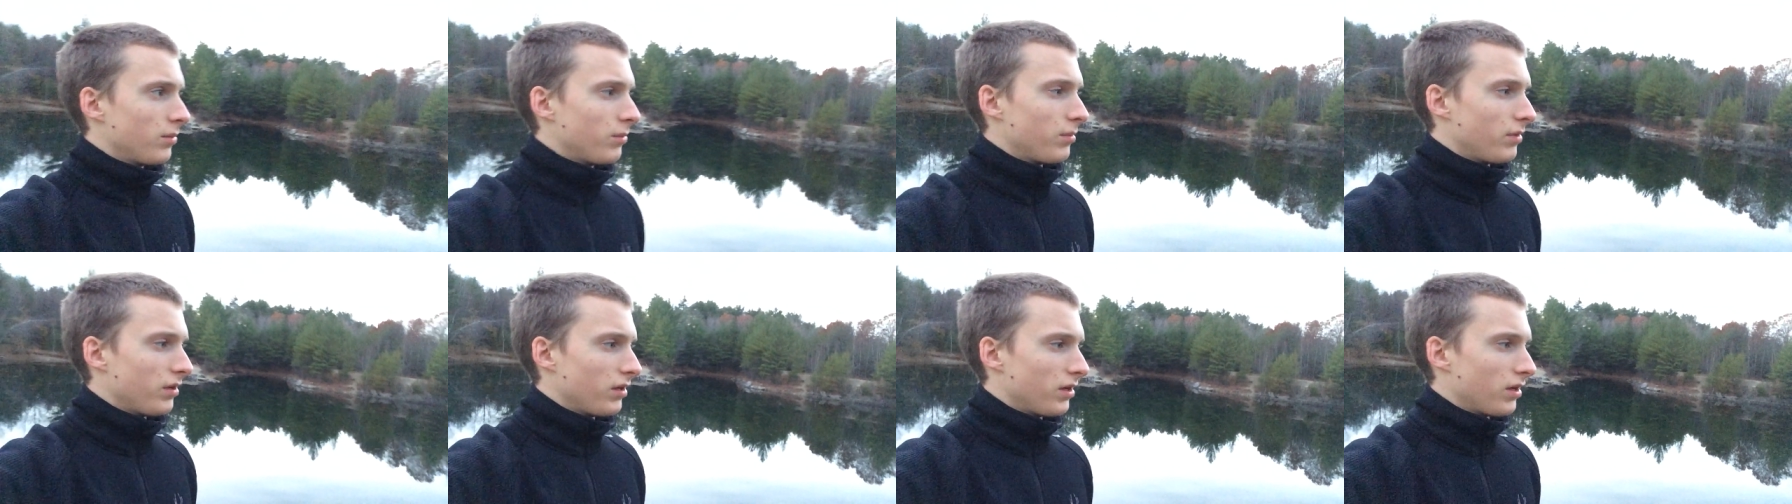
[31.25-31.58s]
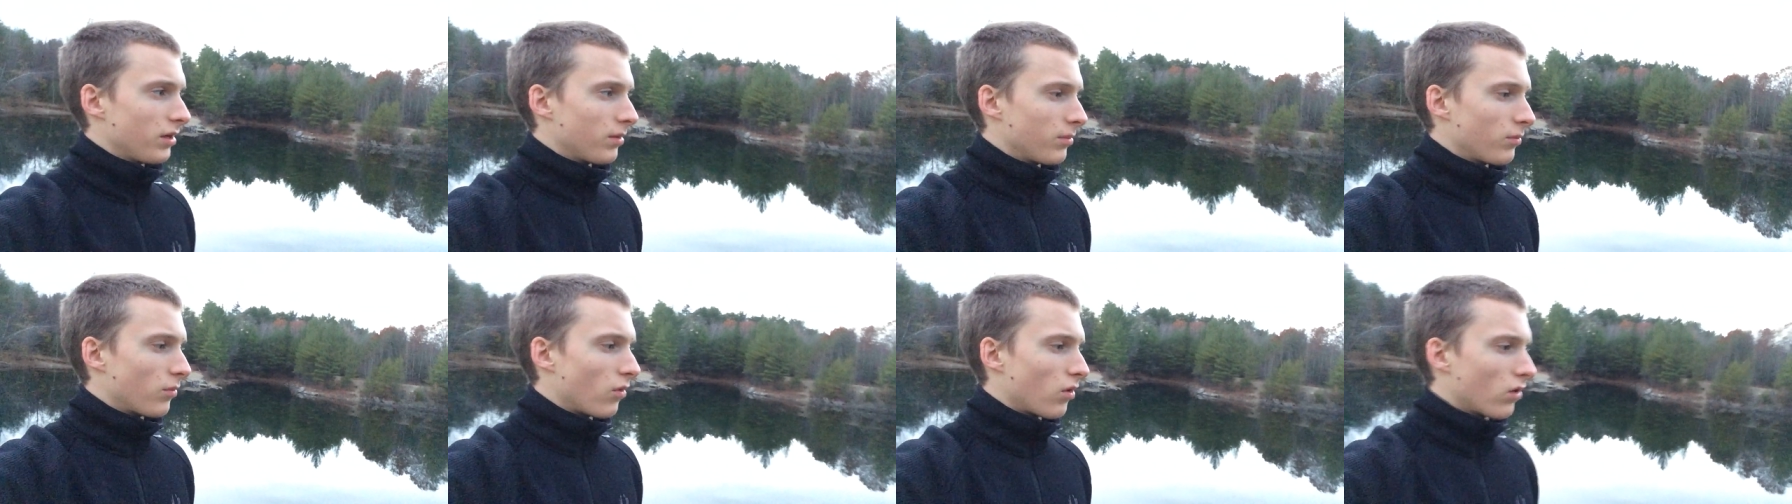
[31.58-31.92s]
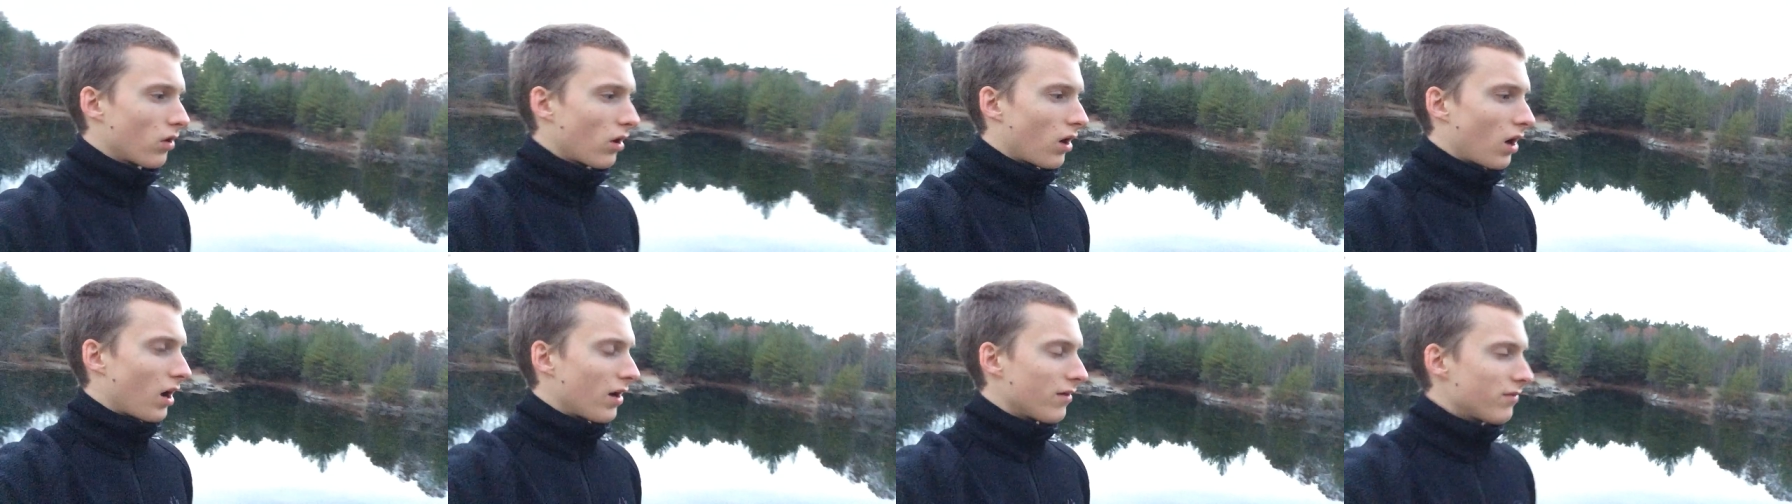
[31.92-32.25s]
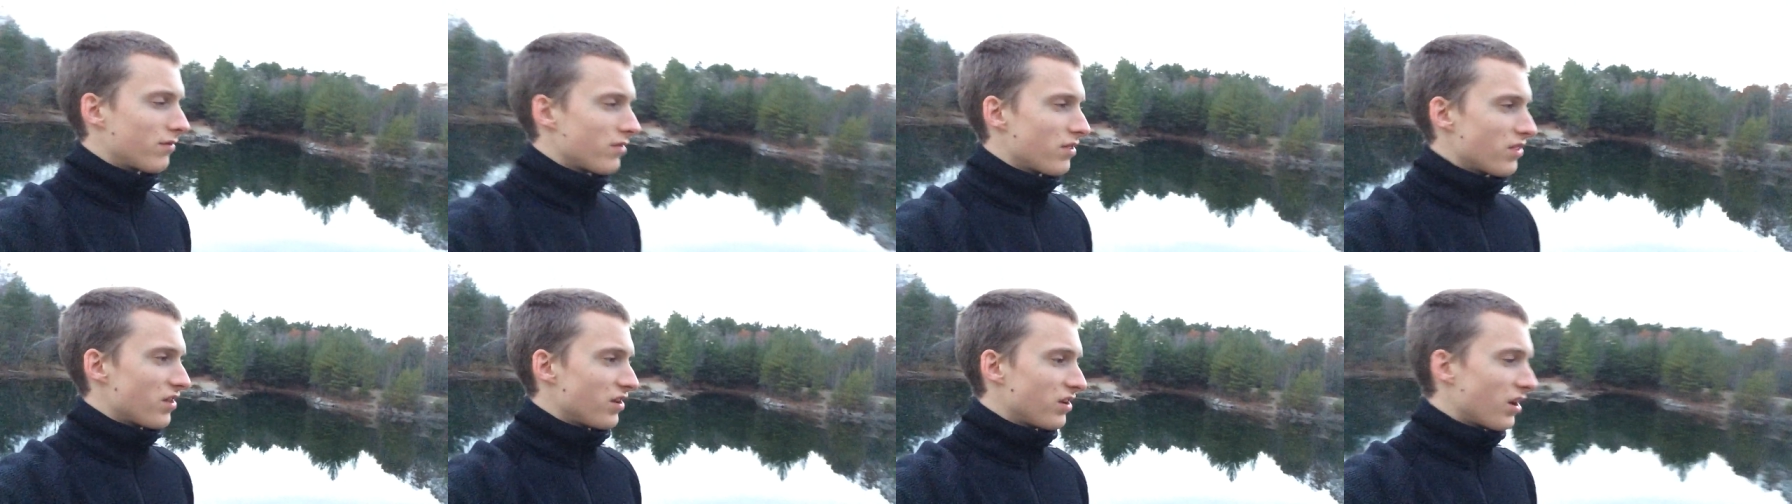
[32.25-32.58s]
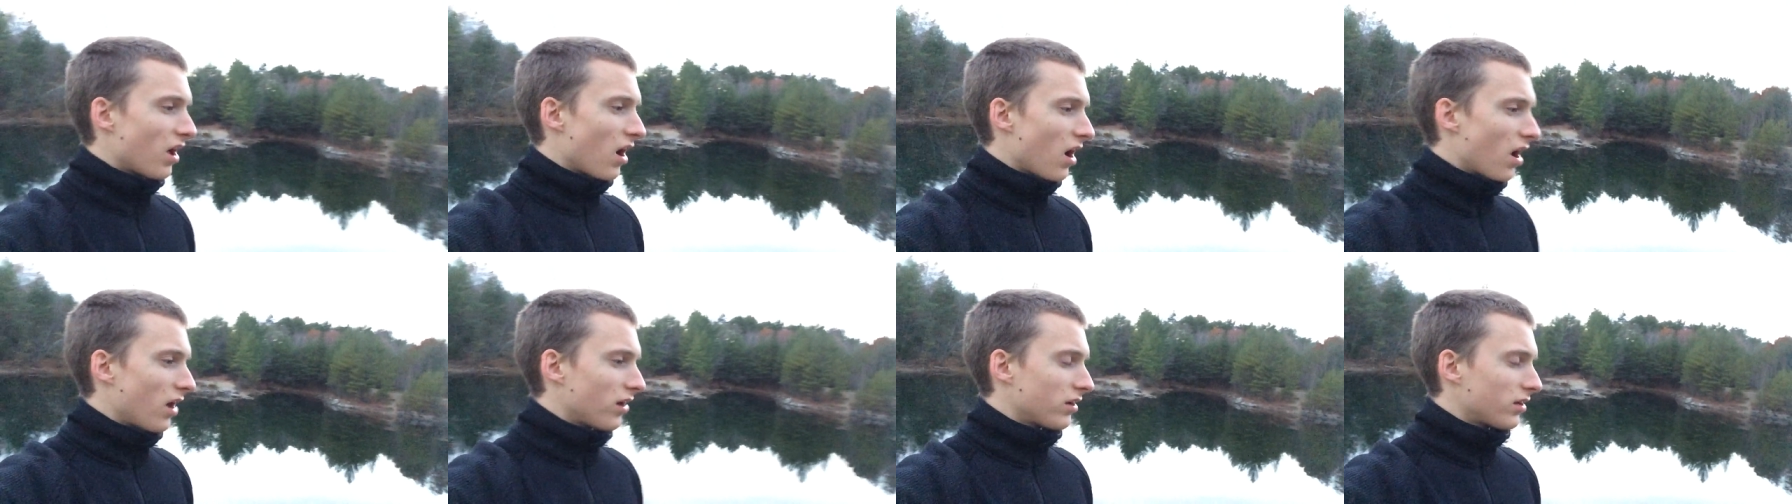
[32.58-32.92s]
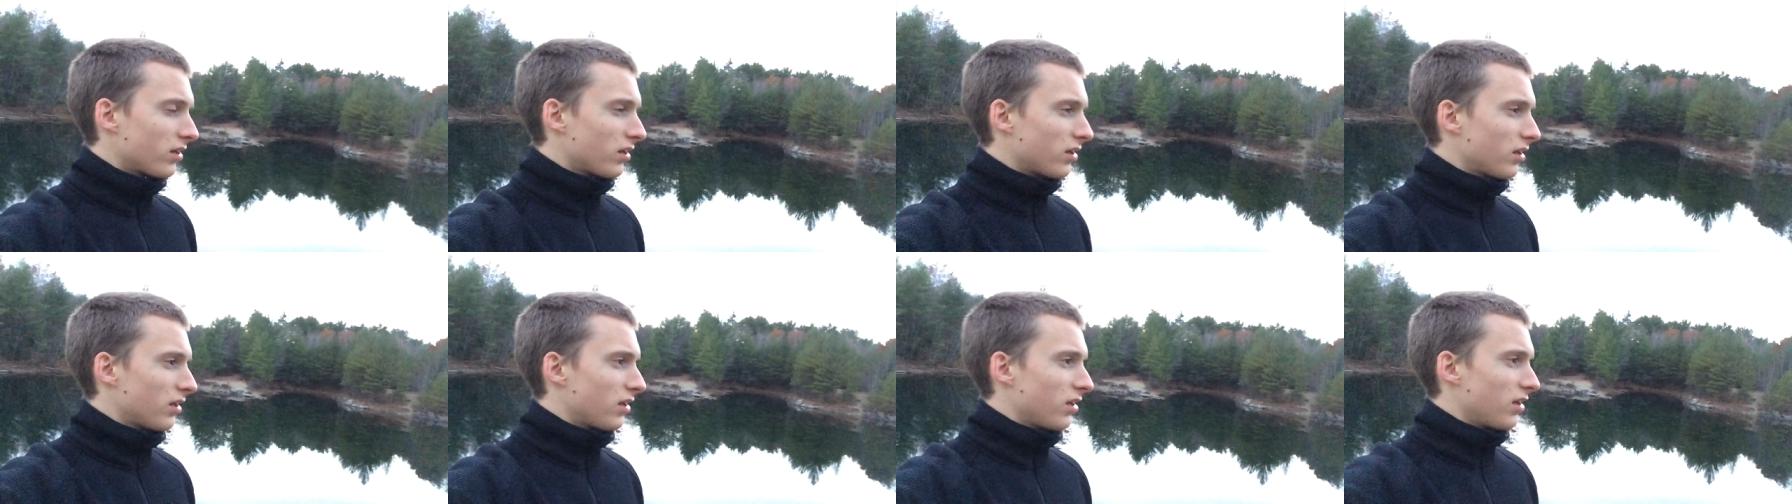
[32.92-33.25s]
meaning more often than not,
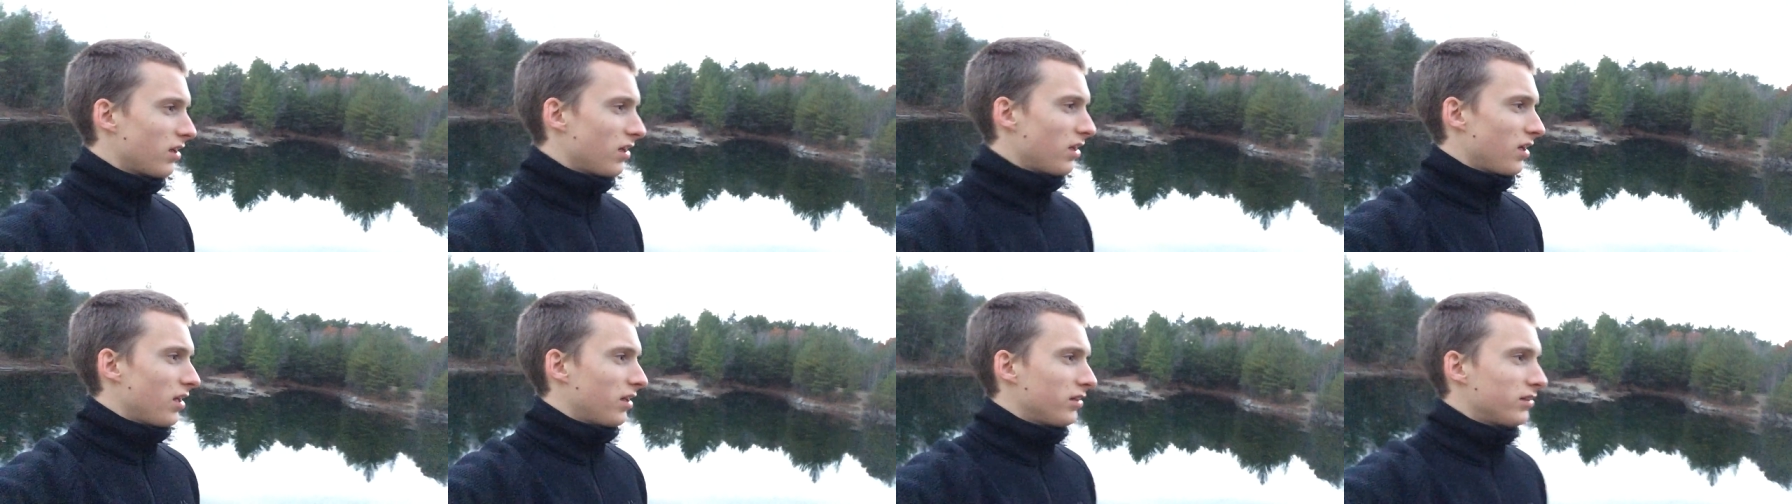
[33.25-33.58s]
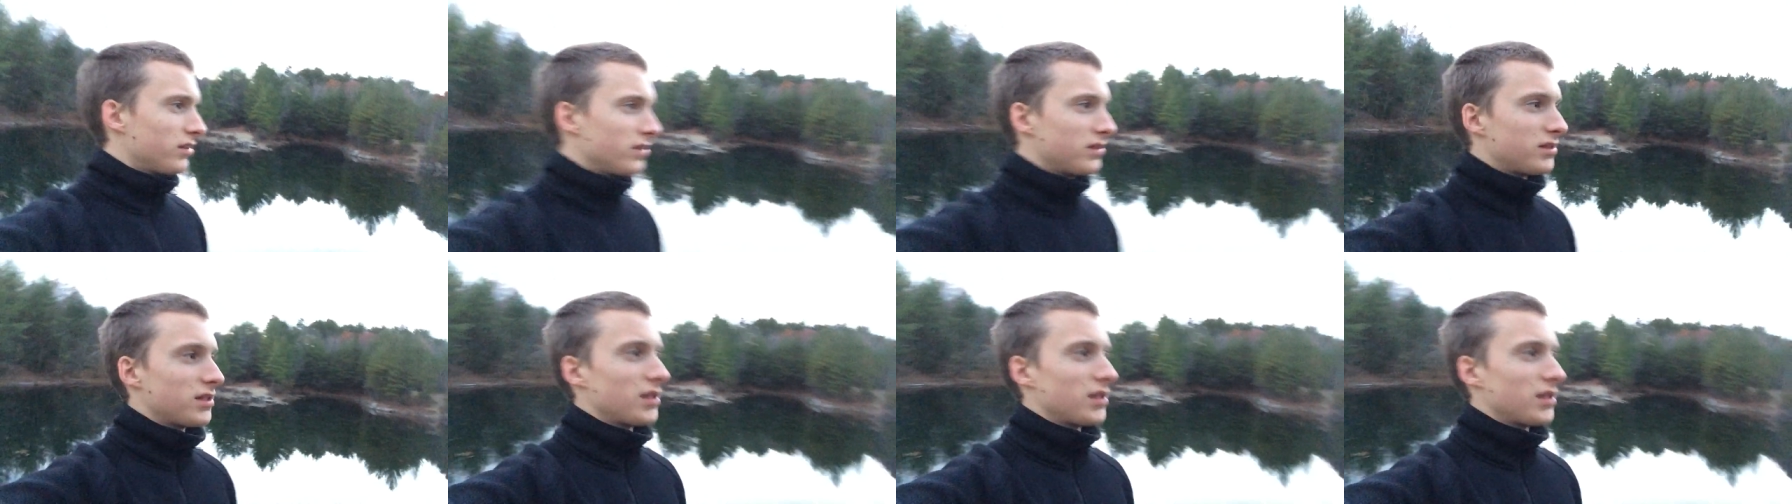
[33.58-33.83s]
the